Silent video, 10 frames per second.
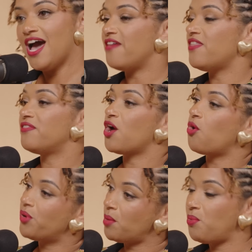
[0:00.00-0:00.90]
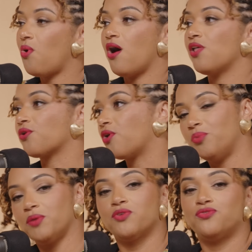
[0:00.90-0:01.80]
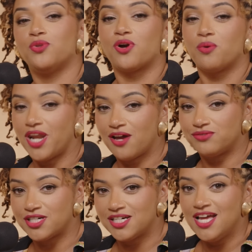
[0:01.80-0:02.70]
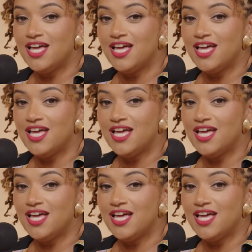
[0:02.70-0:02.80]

And then they open up a wall or open up the floor or whatever